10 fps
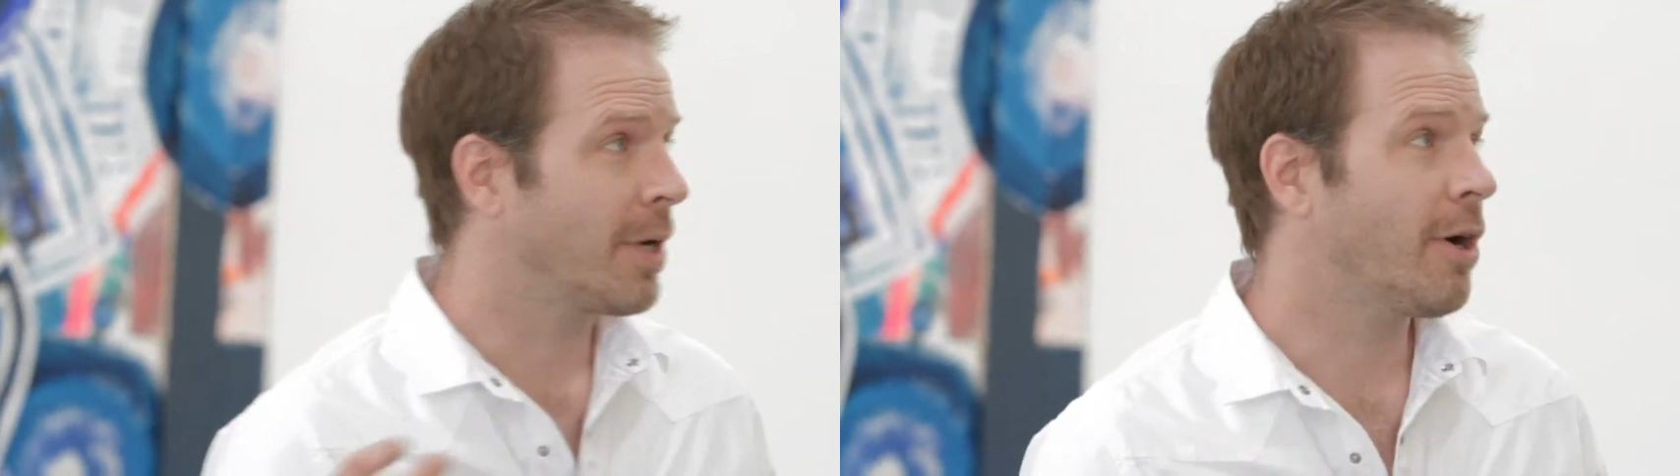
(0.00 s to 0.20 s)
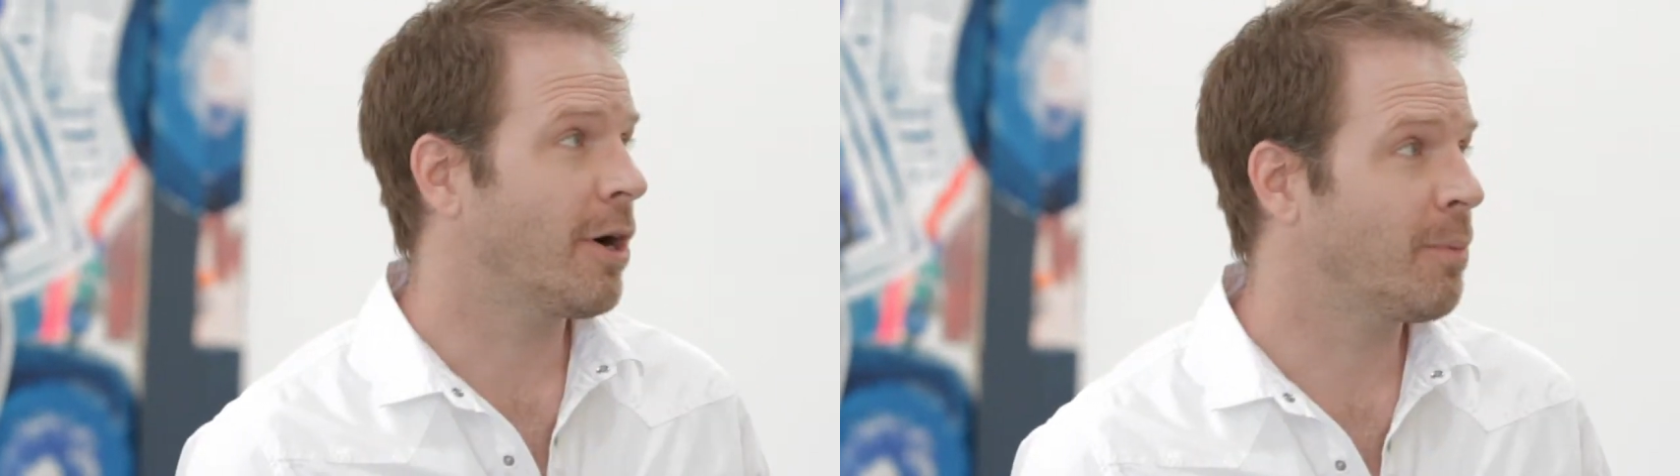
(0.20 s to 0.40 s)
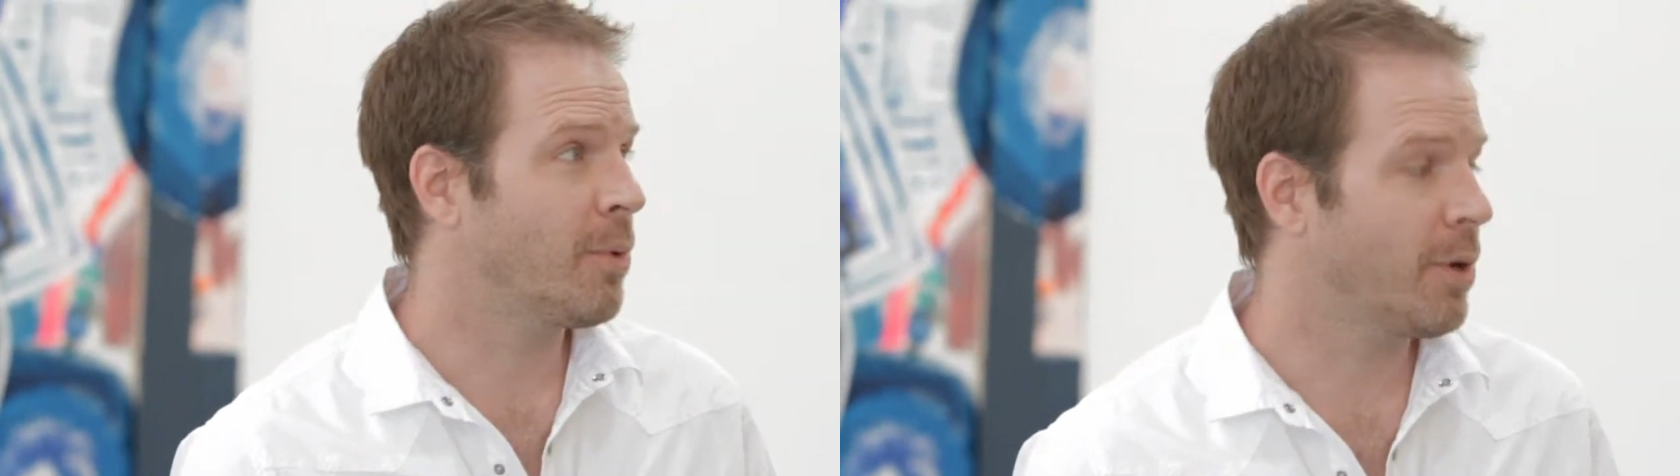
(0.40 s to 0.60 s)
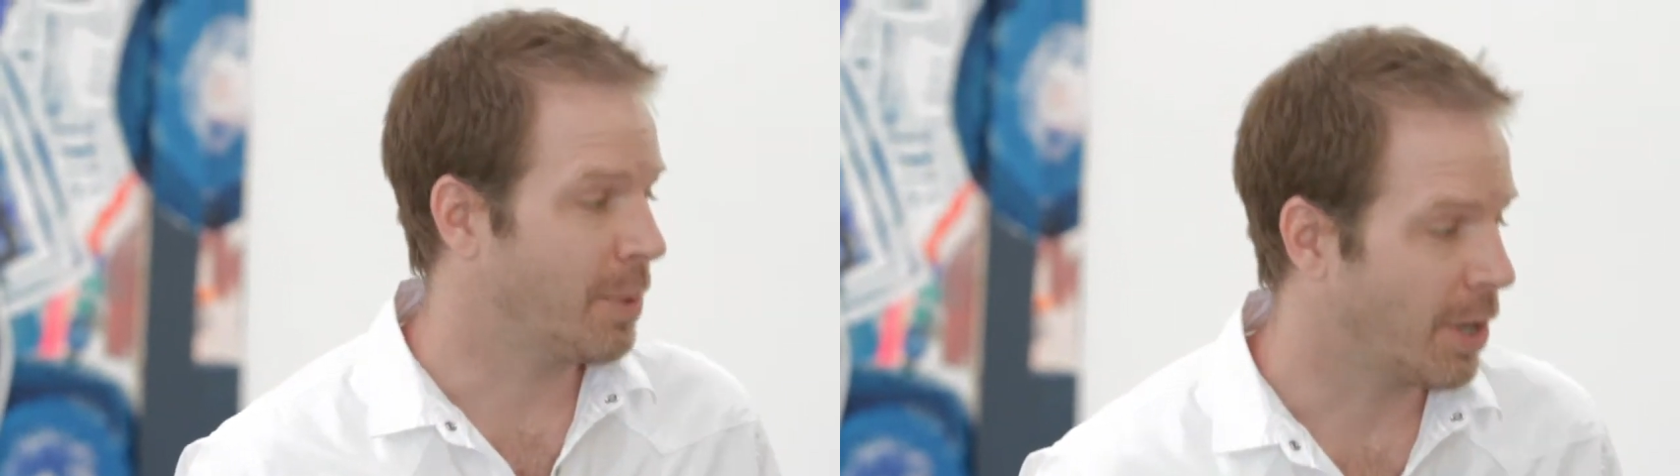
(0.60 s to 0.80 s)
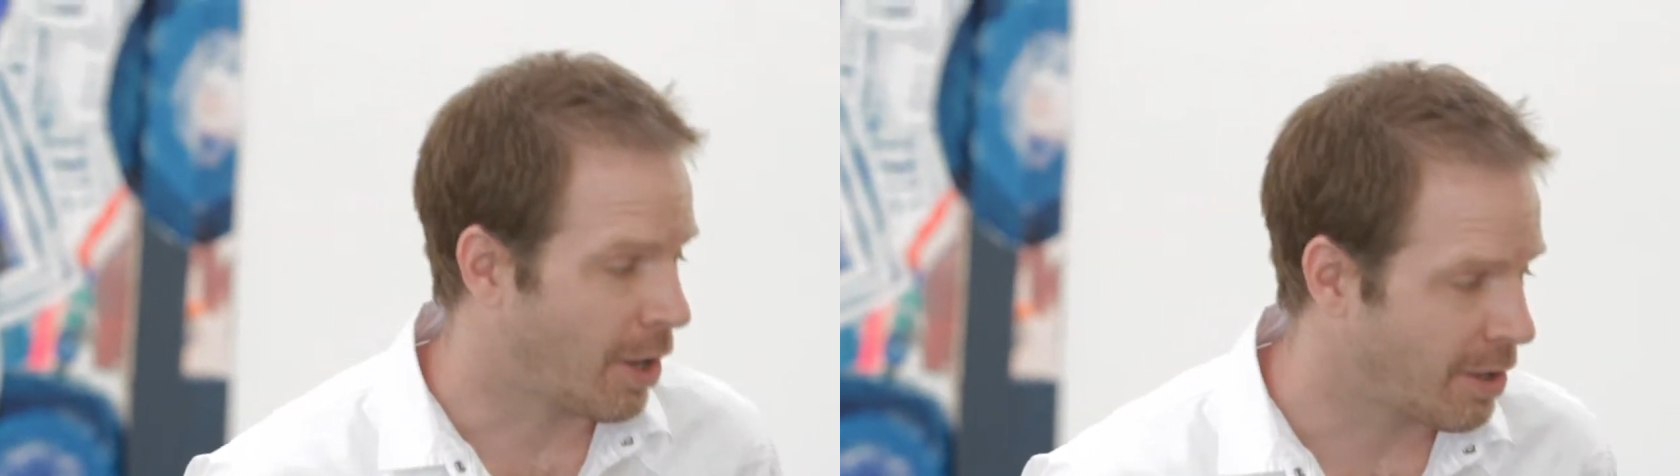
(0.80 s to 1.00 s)
and cardboard,
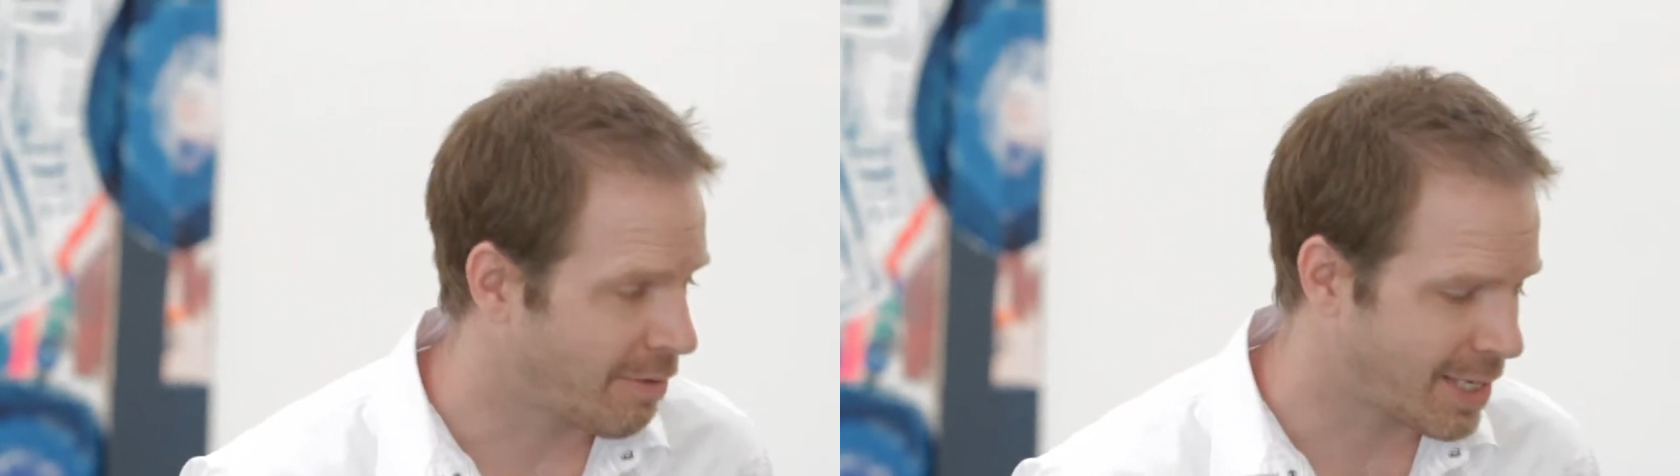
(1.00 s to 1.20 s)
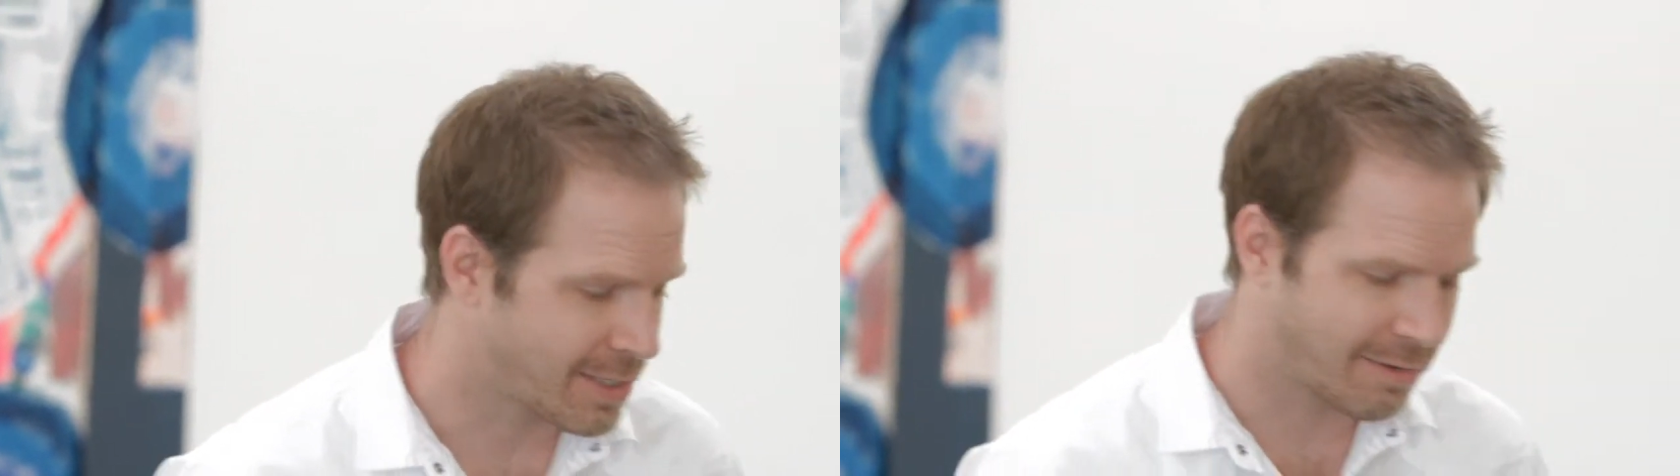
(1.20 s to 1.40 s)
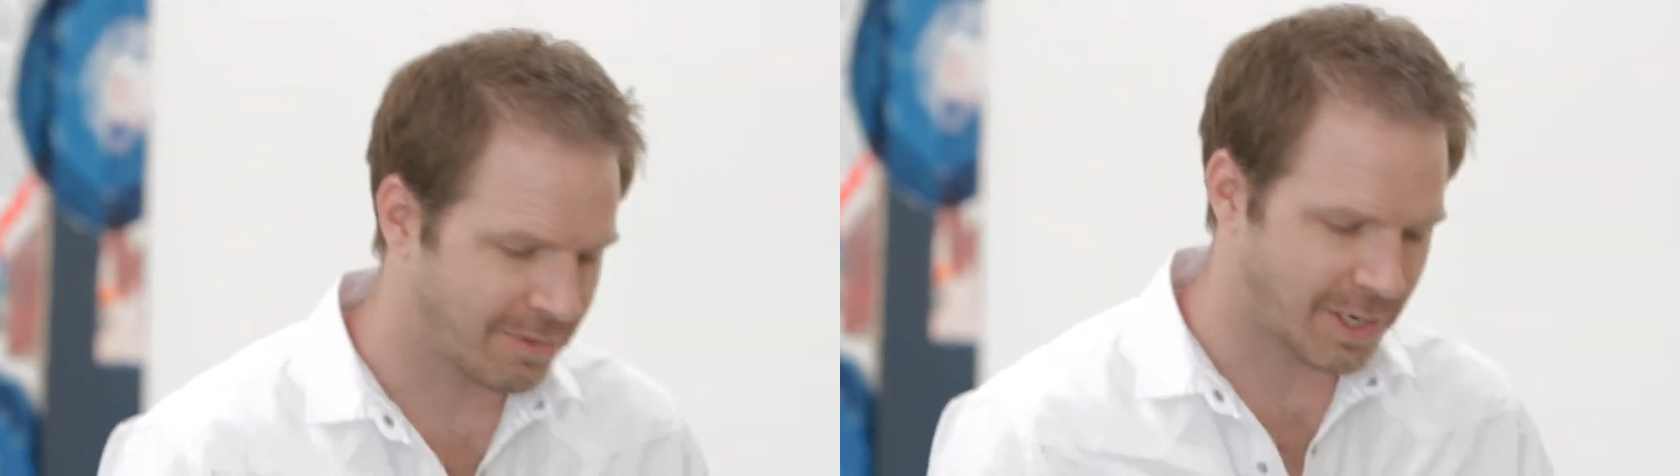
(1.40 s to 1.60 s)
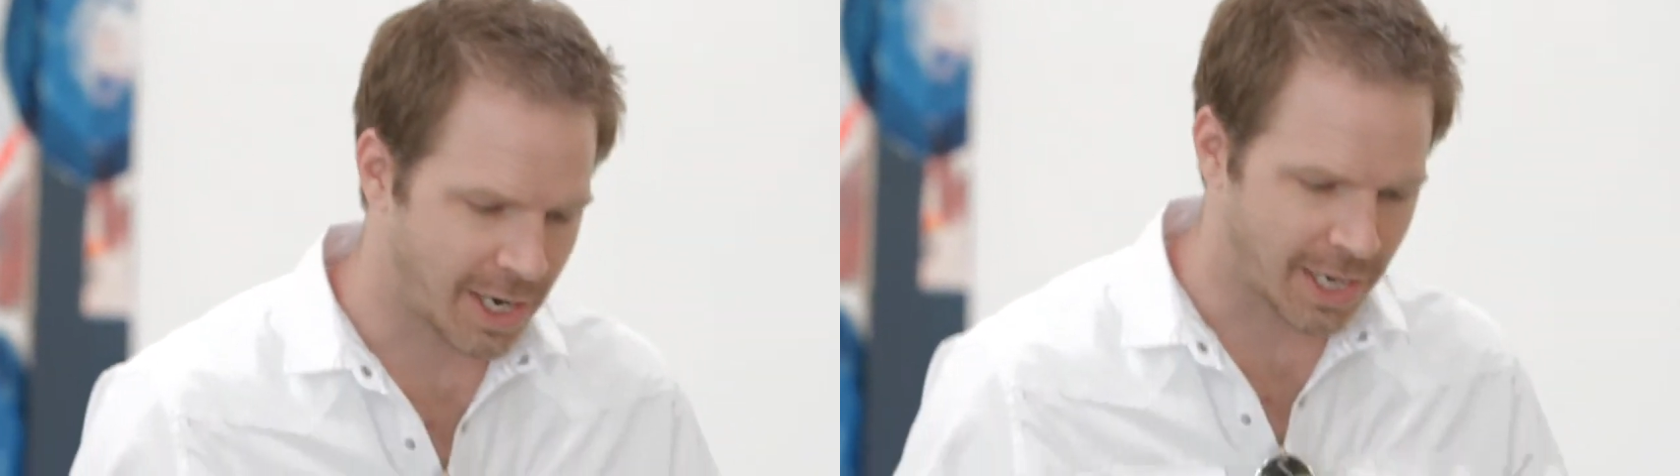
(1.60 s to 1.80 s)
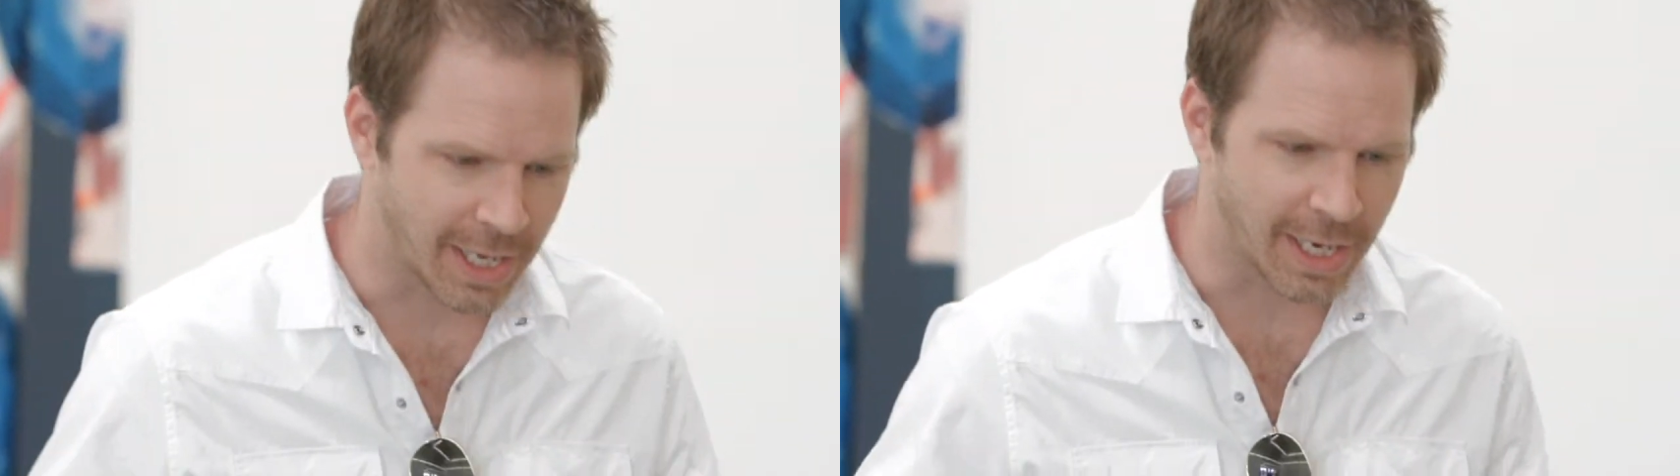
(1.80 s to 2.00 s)
but all of that stuff can
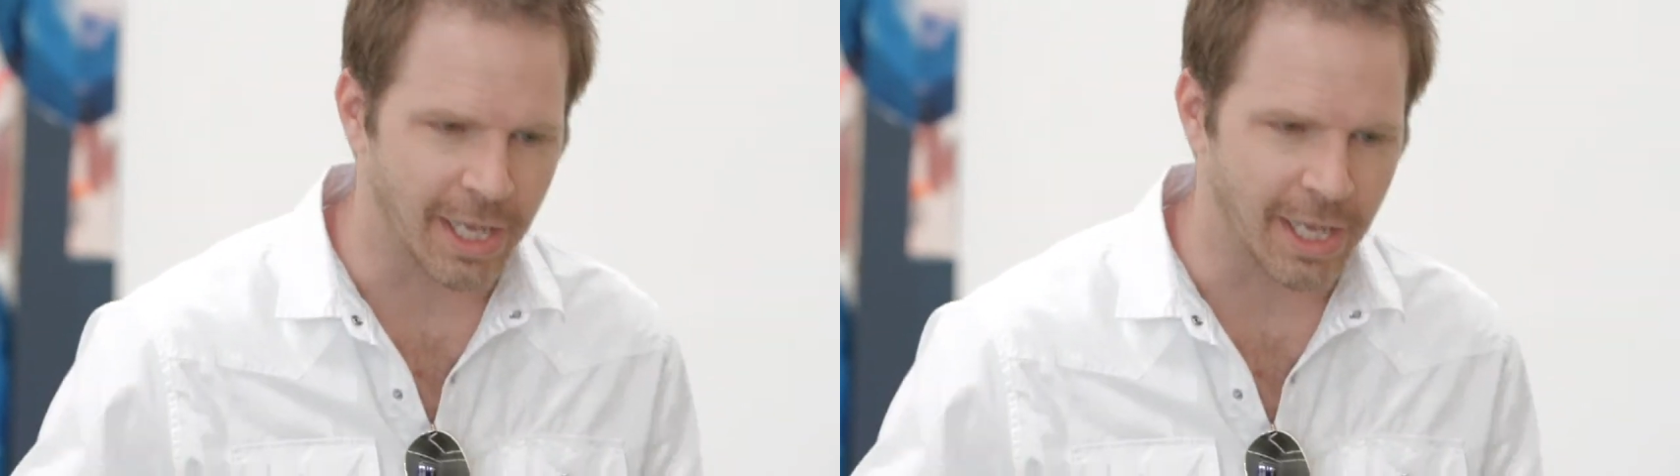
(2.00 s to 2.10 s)
kind of get